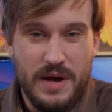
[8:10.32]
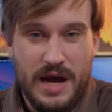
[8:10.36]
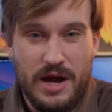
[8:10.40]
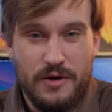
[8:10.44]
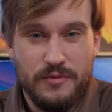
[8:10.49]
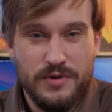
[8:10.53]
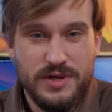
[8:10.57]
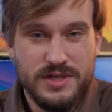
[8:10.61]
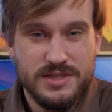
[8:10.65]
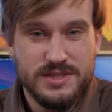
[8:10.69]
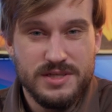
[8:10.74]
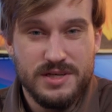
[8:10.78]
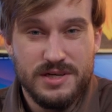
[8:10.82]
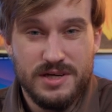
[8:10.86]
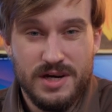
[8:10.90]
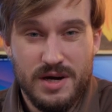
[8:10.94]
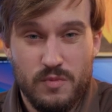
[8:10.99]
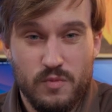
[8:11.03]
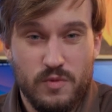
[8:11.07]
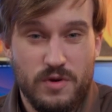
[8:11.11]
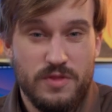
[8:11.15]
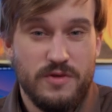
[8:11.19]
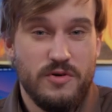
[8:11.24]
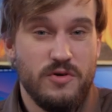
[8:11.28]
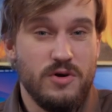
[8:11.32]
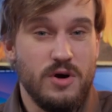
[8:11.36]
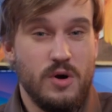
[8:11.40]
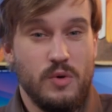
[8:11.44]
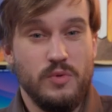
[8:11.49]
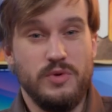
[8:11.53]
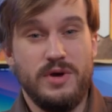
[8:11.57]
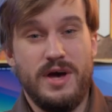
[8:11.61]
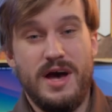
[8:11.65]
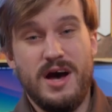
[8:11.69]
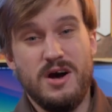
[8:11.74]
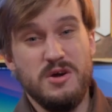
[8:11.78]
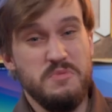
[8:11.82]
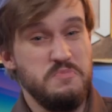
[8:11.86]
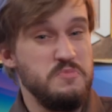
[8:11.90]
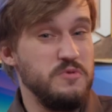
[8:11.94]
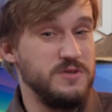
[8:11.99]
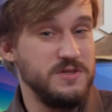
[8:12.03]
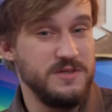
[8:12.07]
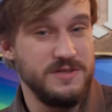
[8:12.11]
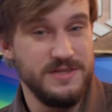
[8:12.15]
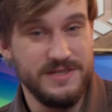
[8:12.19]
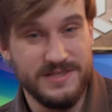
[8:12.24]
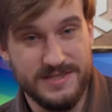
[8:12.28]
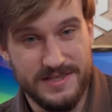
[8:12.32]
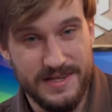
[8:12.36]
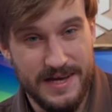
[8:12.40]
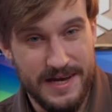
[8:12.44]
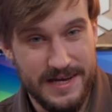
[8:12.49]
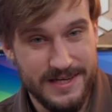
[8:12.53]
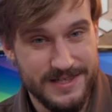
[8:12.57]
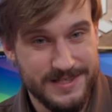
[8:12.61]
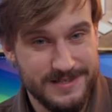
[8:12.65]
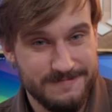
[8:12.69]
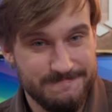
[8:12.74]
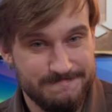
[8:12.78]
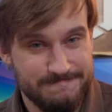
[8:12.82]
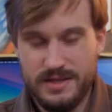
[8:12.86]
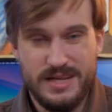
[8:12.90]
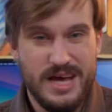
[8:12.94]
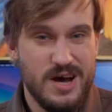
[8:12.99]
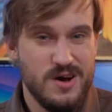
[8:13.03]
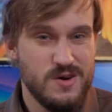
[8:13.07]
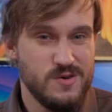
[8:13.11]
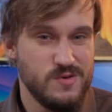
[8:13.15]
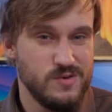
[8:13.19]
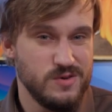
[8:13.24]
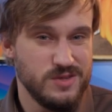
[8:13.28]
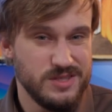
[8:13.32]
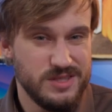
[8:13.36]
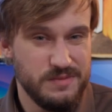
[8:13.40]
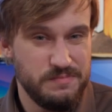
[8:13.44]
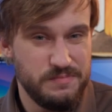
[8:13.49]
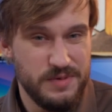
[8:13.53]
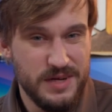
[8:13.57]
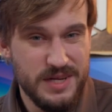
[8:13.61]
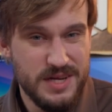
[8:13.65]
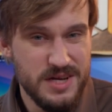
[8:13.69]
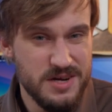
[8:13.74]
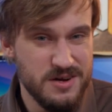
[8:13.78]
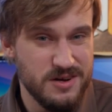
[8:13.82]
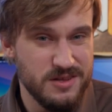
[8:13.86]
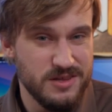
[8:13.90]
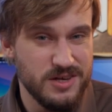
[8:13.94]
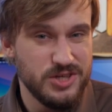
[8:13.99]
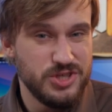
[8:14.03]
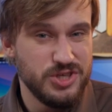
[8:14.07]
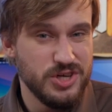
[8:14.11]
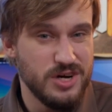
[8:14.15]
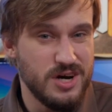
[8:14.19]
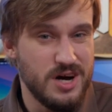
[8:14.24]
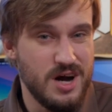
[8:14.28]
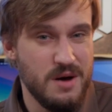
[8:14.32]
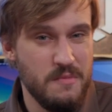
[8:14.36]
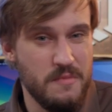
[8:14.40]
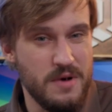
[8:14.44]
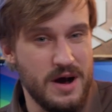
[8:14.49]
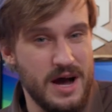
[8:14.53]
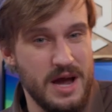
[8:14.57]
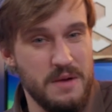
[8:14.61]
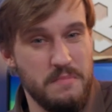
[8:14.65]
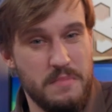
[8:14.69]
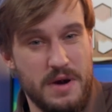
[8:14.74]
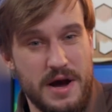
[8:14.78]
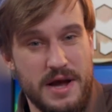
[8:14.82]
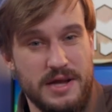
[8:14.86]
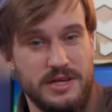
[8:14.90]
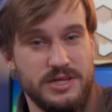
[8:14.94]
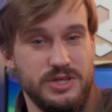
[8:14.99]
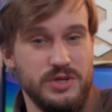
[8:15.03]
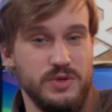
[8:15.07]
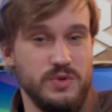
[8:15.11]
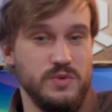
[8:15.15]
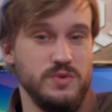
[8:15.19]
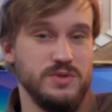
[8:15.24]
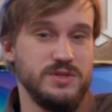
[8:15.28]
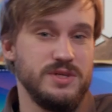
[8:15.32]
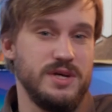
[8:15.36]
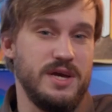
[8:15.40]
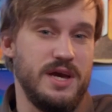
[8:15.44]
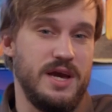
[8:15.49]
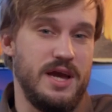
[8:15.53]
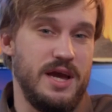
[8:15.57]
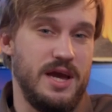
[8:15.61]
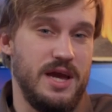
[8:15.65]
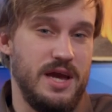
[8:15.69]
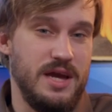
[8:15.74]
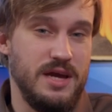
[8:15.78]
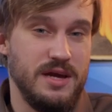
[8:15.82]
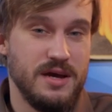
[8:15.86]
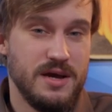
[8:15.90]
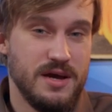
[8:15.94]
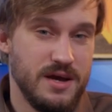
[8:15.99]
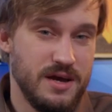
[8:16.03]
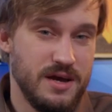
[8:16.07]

batteries come with their own outputs these days. Now, depending on the job, I might use a